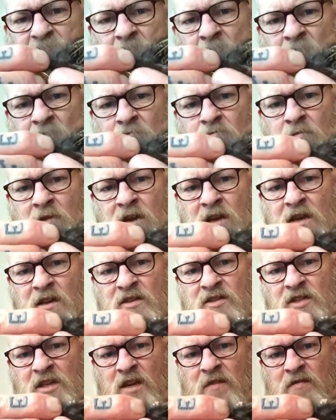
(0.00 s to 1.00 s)
kind of regular
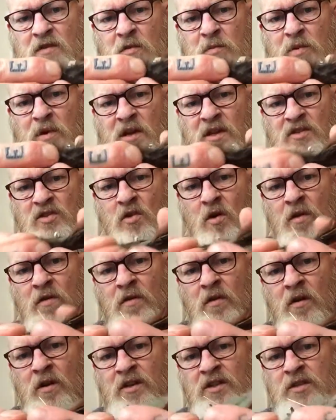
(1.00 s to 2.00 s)
safety pin. It's got a
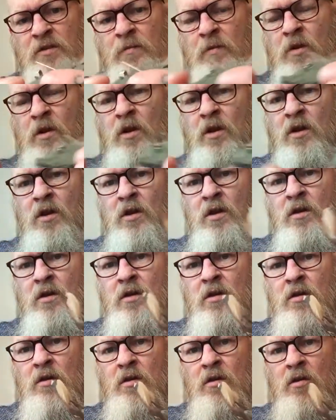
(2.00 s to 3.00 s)
nice
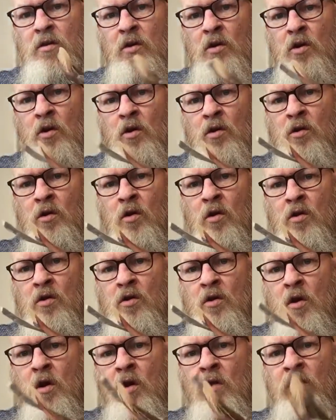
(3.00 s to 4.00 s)
hook
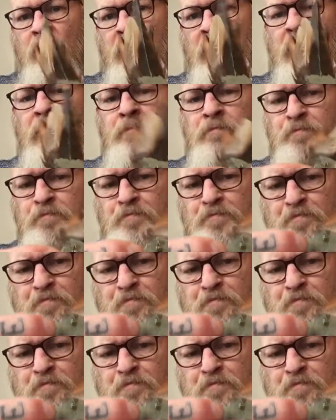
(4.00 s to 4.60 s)
lock on there.